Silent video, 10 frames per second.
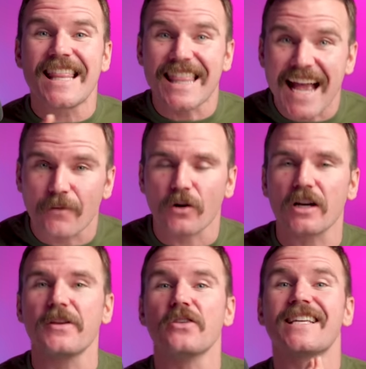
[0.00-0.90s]
Then we're
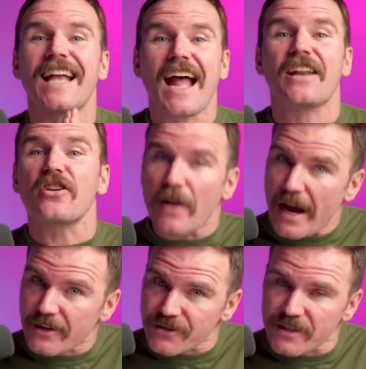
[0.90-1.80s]
gonna be using Editor
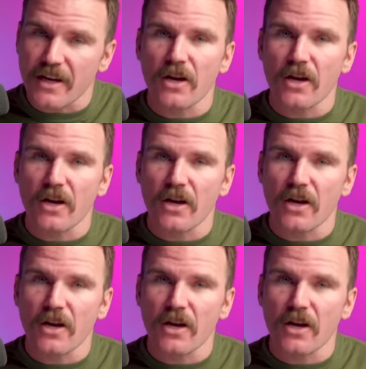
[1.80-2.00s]
X,